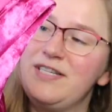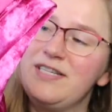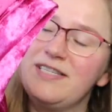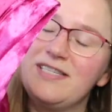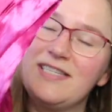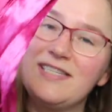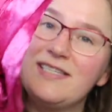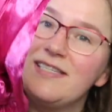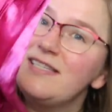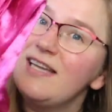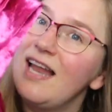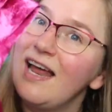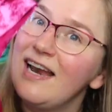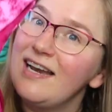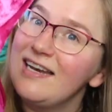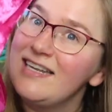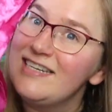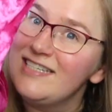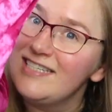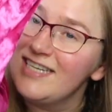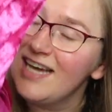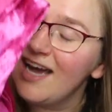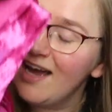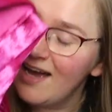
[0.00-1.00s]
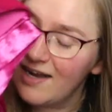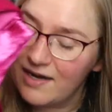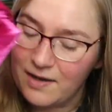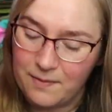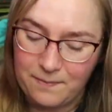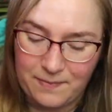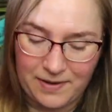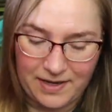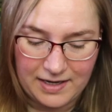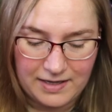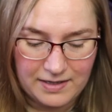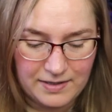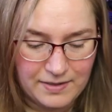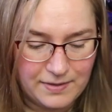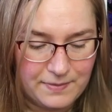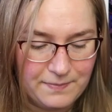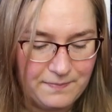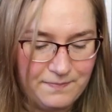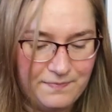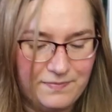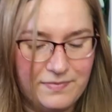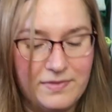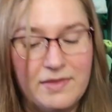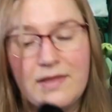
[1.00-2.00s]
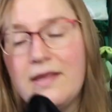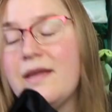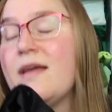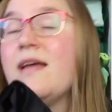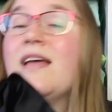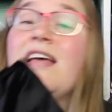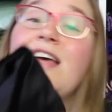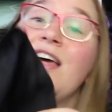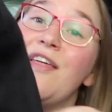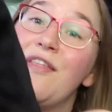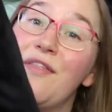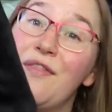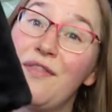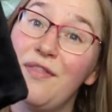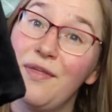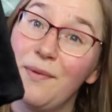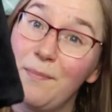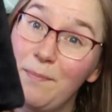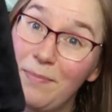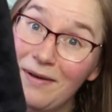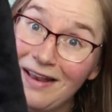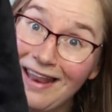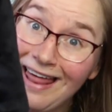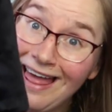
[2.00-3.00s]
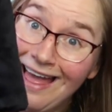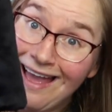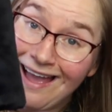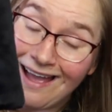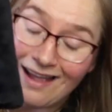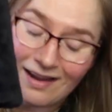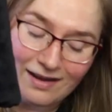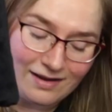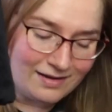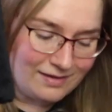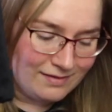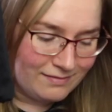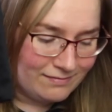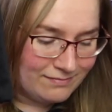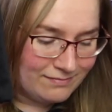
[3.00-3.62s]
is a slightly darker pink, the black,